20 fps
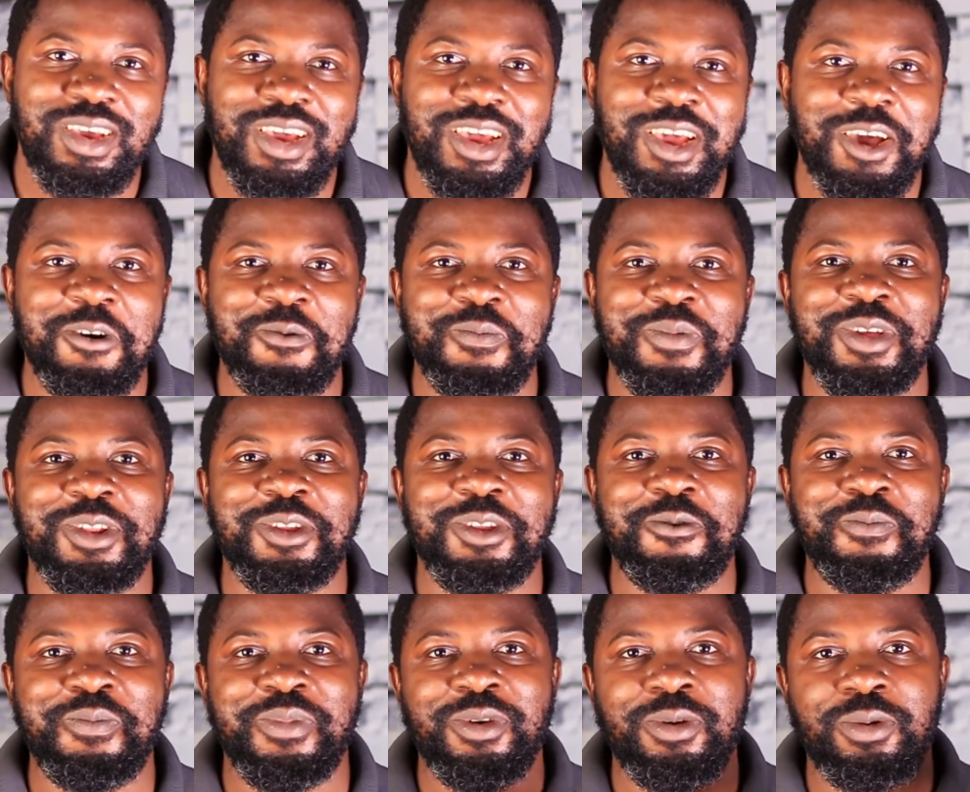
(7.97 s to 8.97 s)
helping
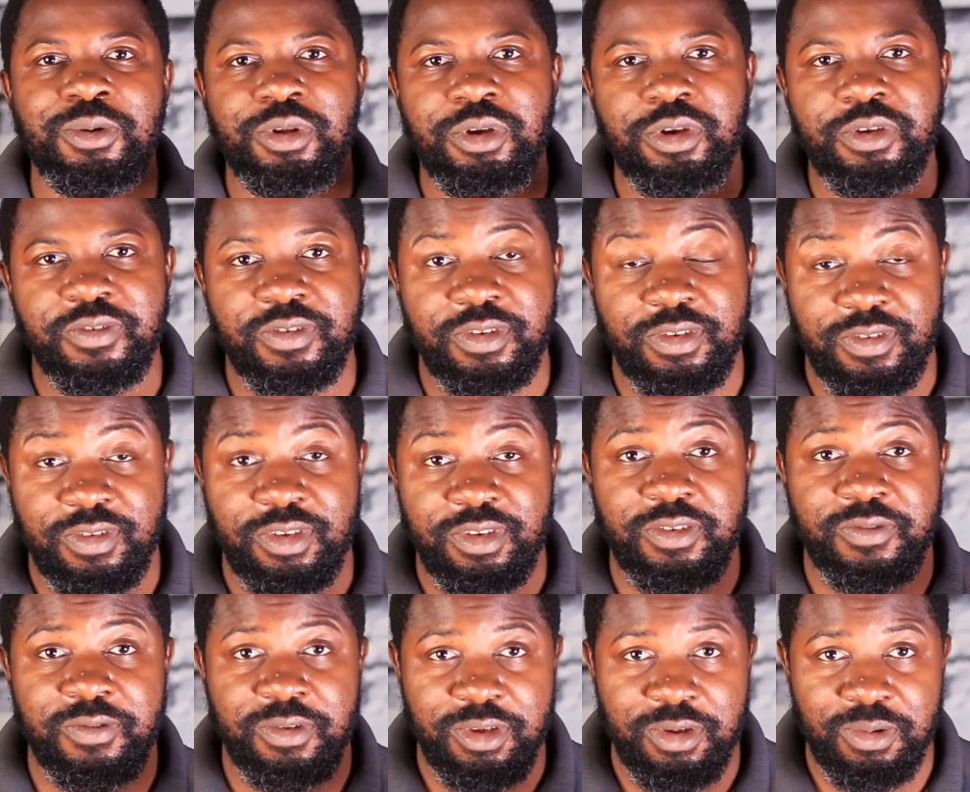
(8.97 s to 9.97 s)
you build a
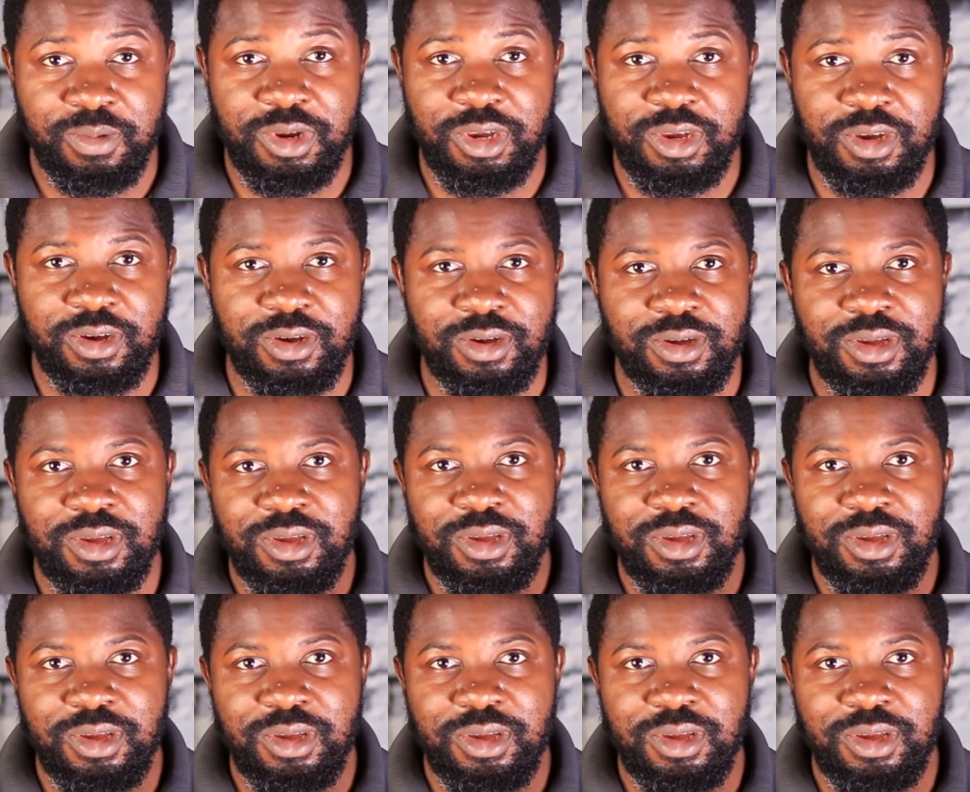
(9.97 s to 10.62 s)
successful career.